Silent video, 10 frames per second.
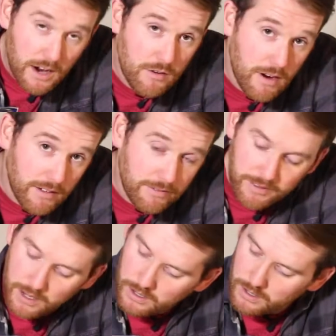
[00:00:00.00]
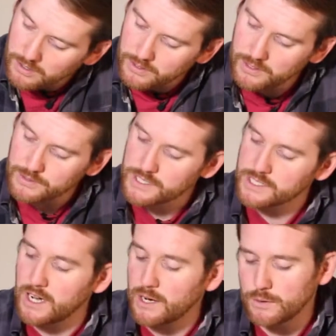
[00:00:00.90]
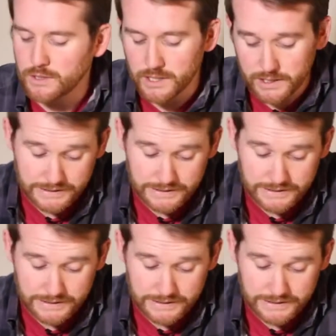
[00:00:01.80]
A riff on Luke Skywalker.